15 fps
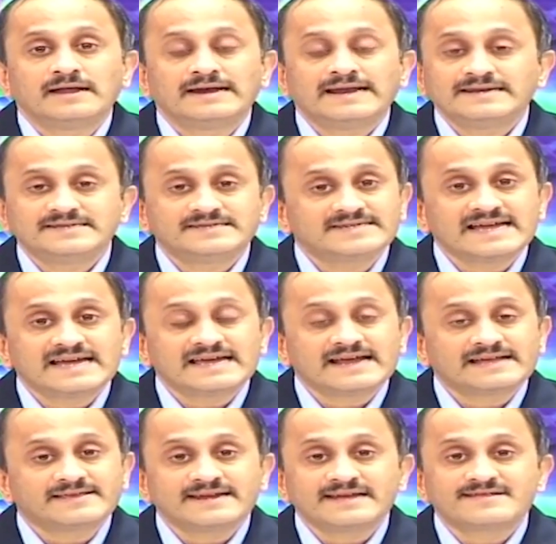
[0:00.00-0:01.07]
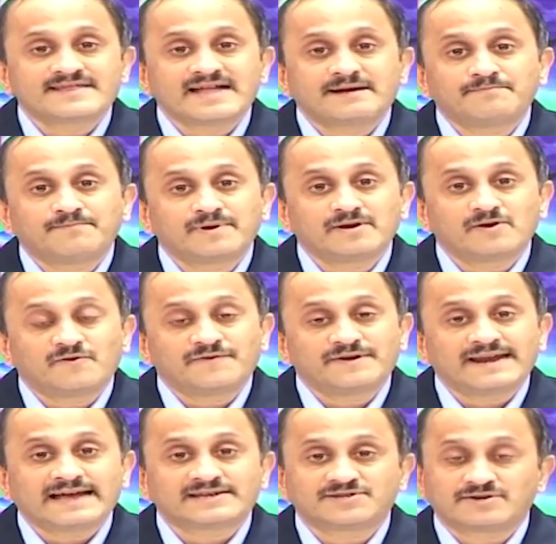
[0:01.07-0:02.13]
Let us take another example of a
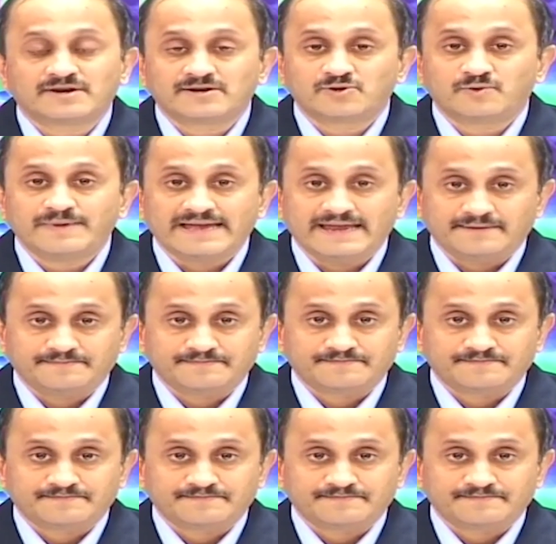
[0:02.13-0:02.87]
natural domain.